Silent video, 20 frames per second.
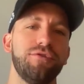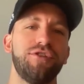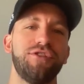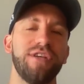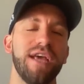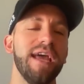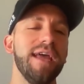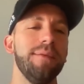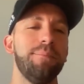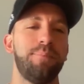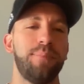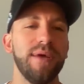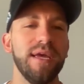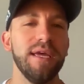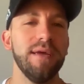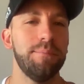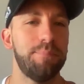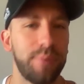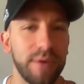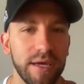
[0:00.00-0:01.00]
J
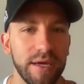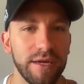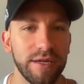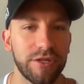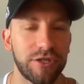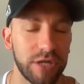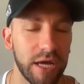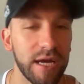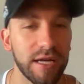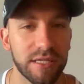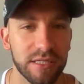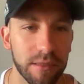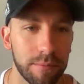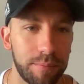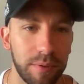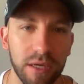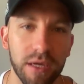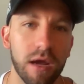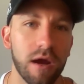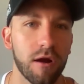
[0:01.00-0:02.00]
P P, Jason
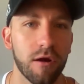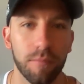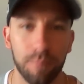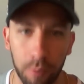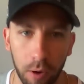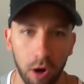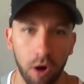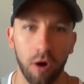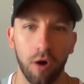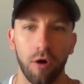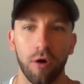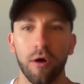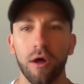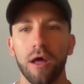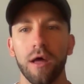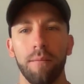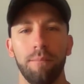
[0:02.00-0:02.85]
Pierre-Paul,